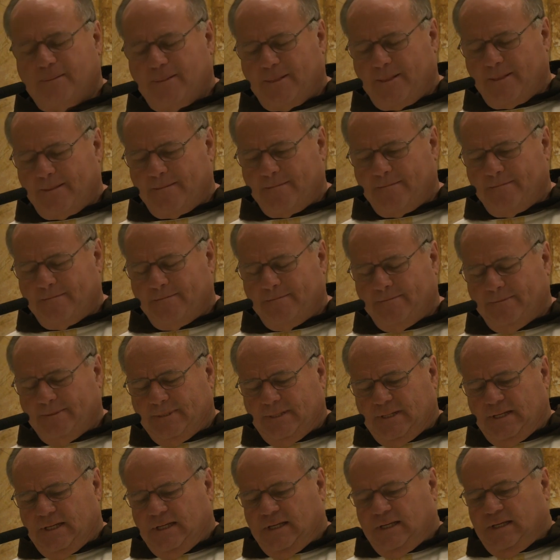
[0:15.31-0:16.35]

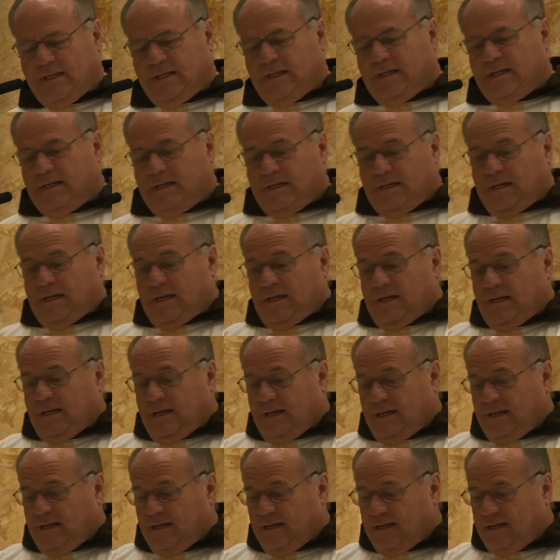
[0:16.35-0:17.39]

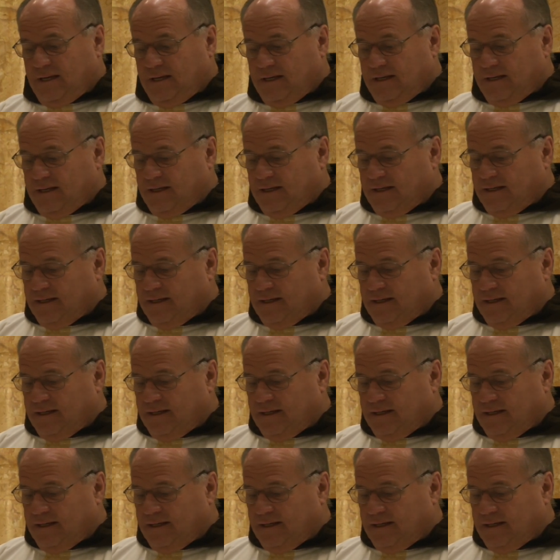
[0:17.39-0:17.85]
No one is speaking in this clip.